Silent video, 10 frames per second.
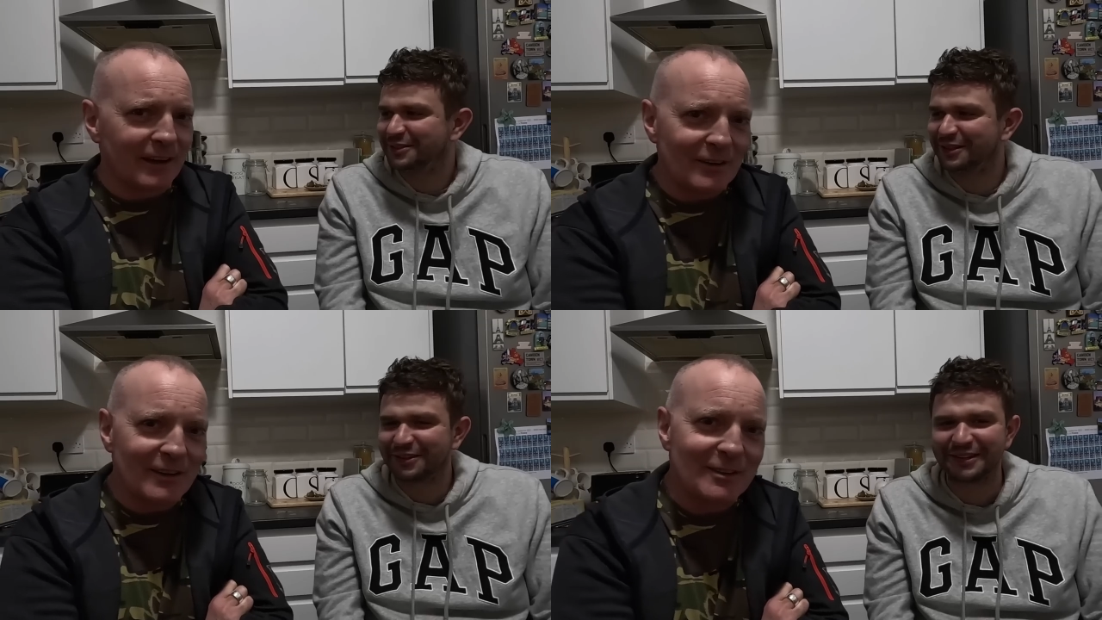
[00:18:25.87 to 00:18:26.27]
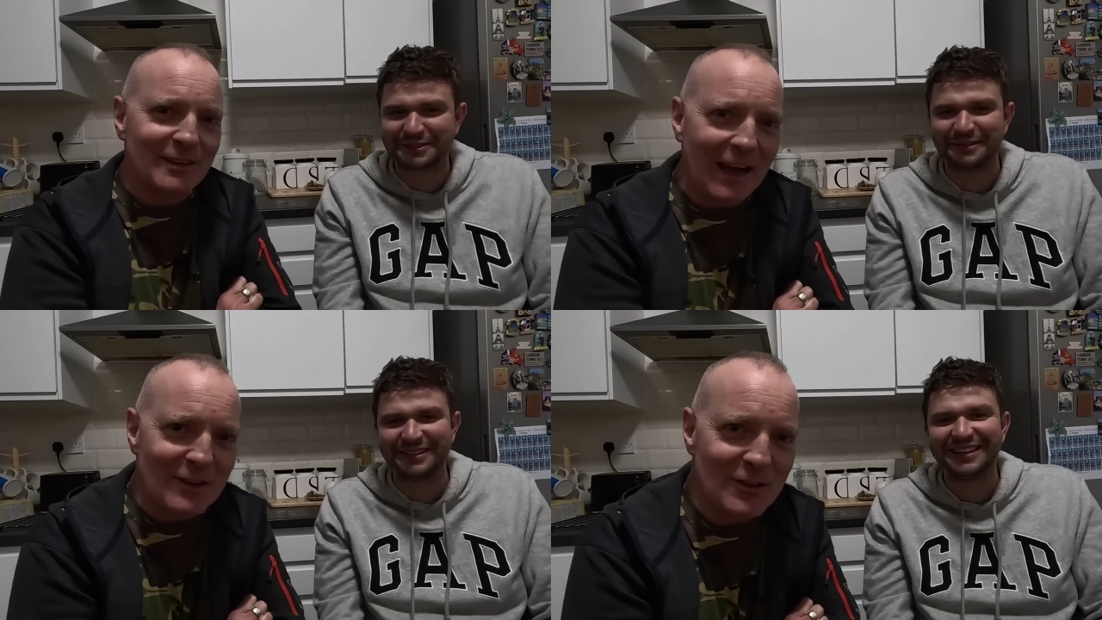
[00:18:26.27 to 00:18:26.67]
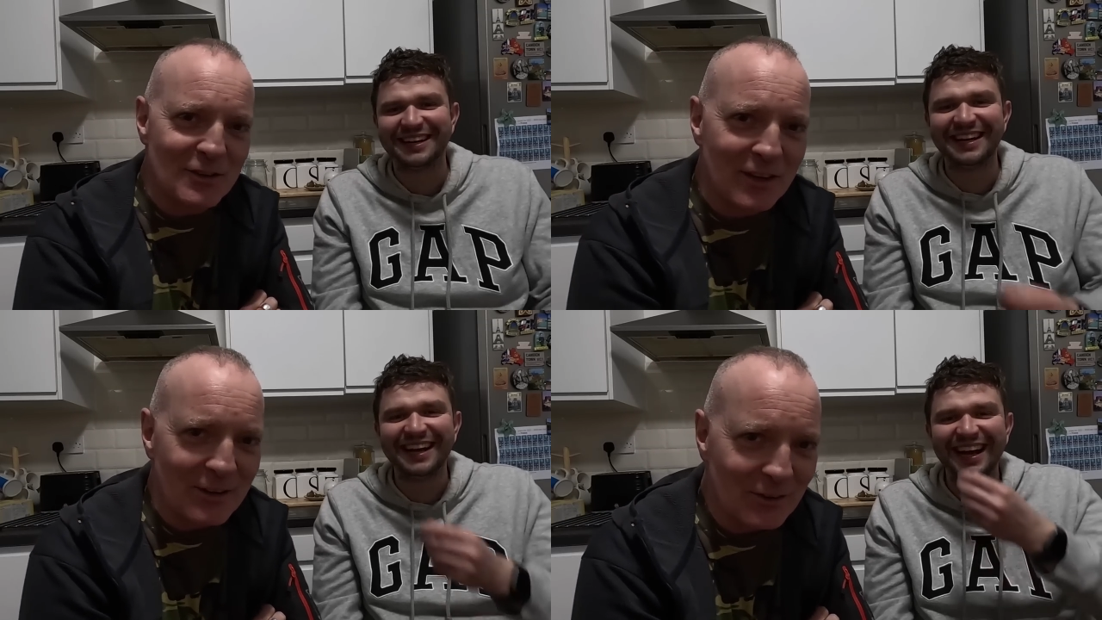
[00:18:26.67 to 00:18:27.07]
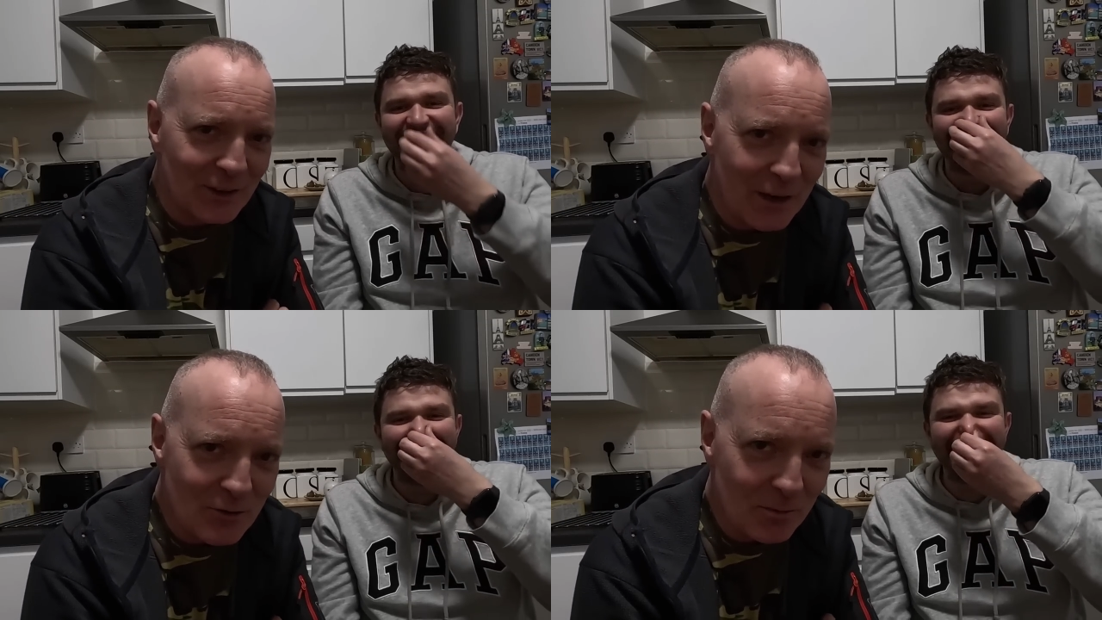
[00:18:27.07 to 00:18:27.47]
Speaker 1: Yeah, he sketches
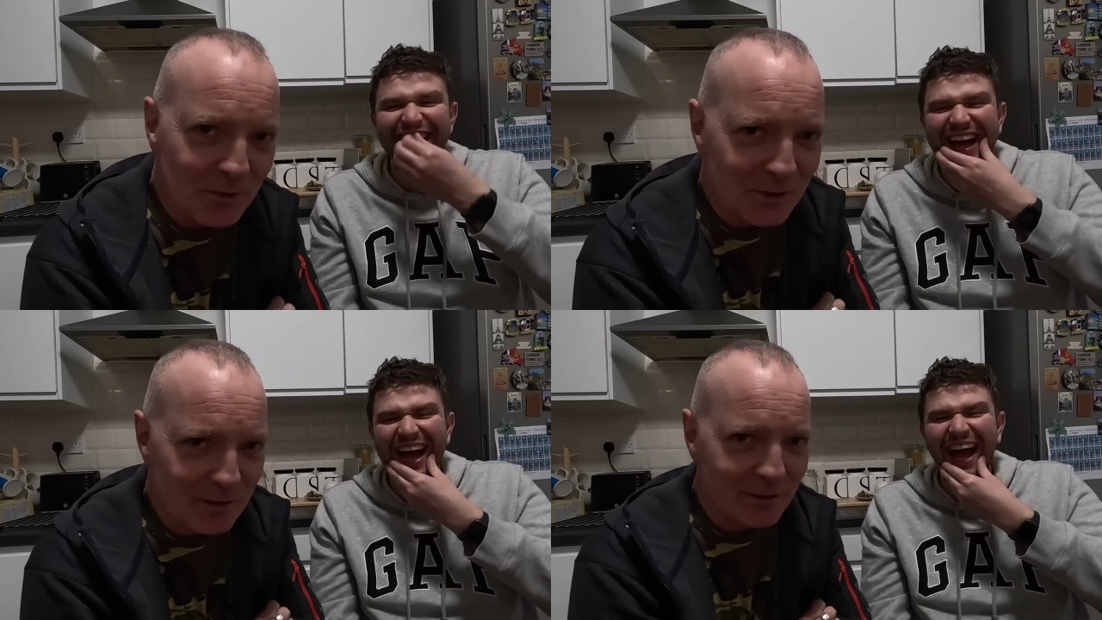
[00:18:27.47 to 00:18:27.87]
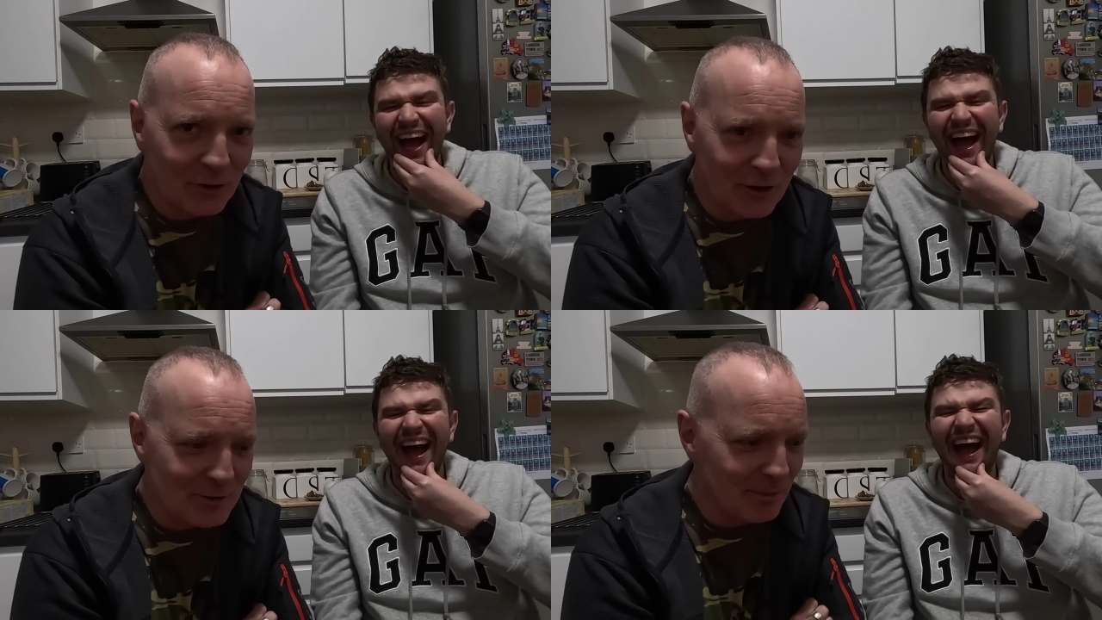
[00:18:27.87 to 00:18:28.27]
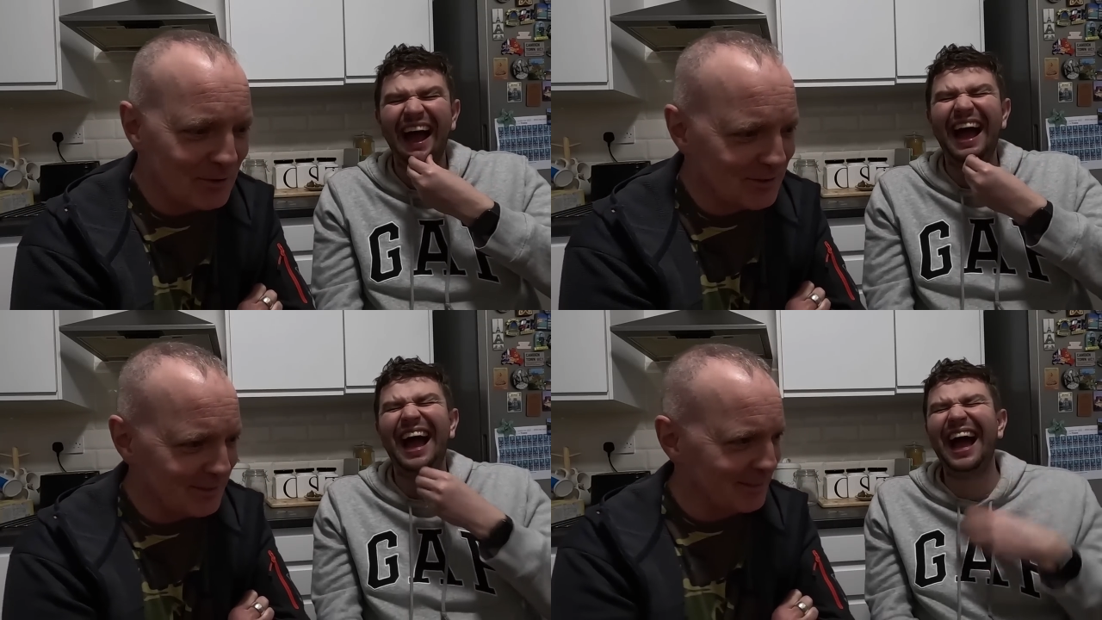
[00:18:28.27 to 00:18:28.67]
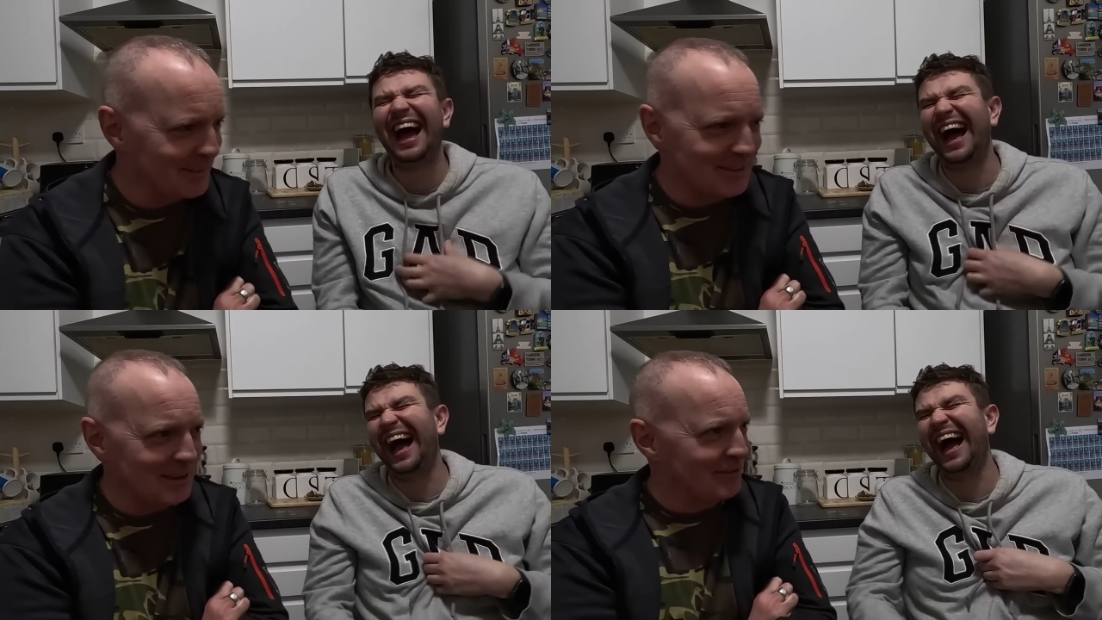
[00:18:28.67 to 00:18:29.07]
things and gives them to you for Christmas
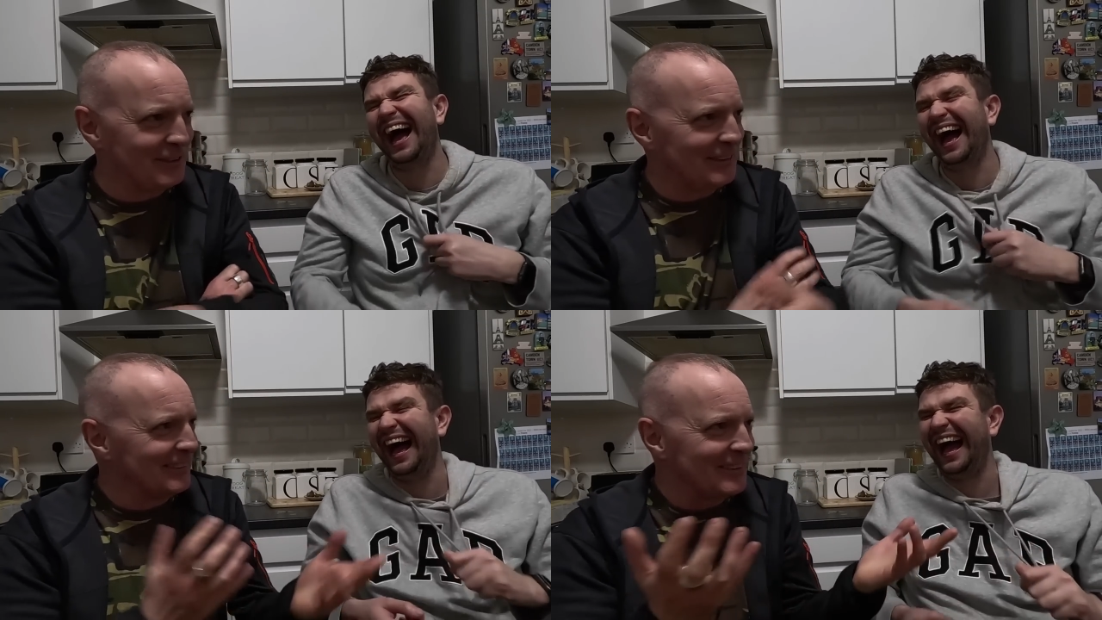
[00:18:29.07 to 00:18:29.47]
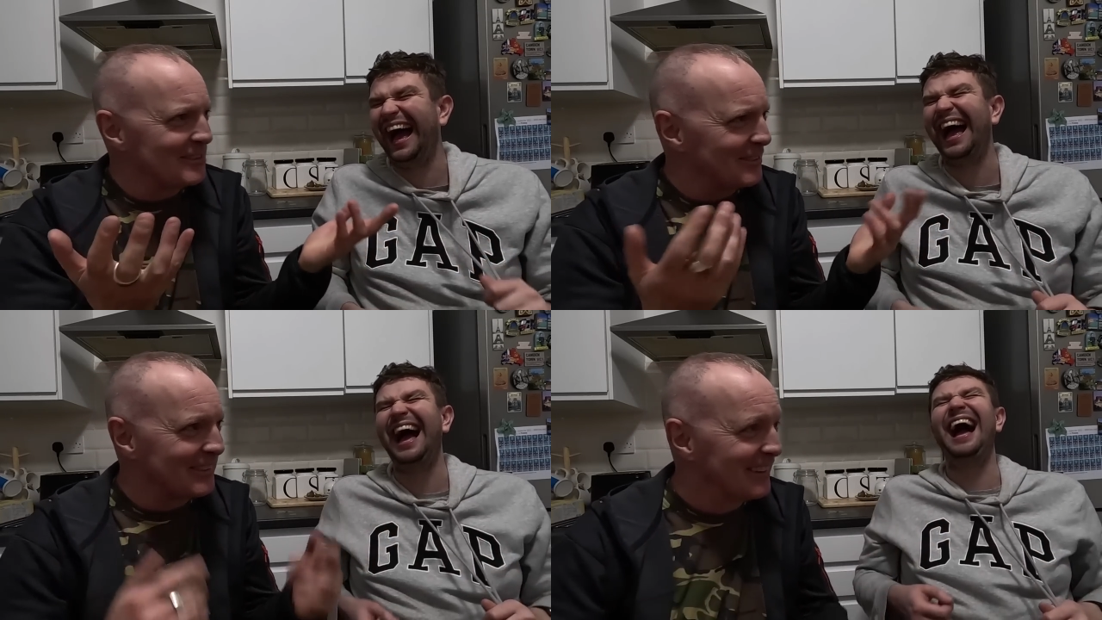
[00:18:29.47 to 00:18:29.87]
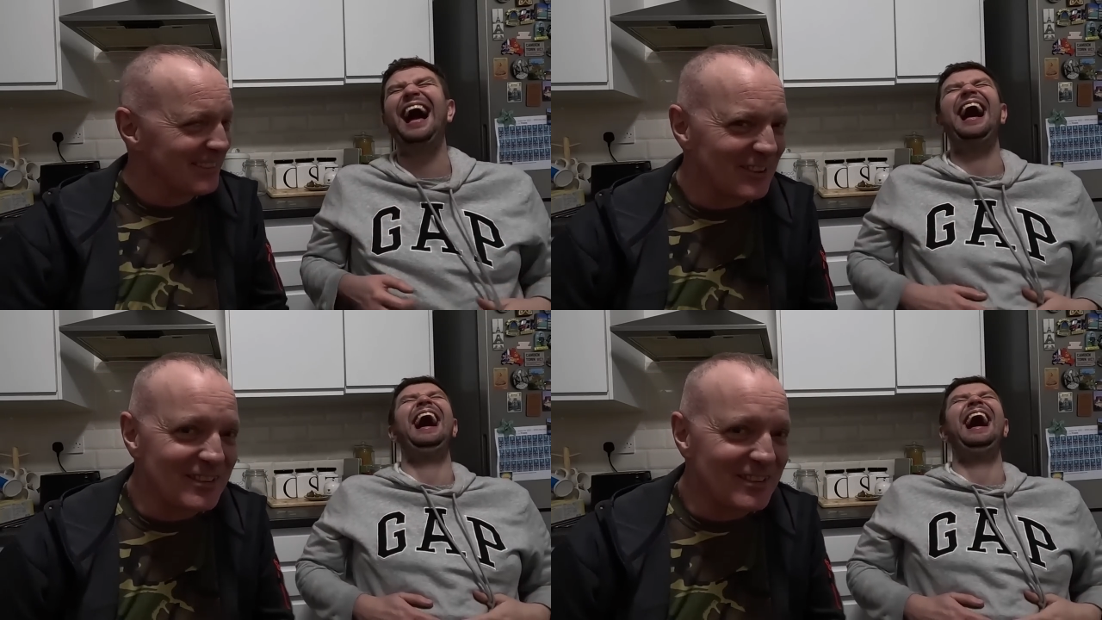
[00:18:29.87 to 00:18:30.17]
just to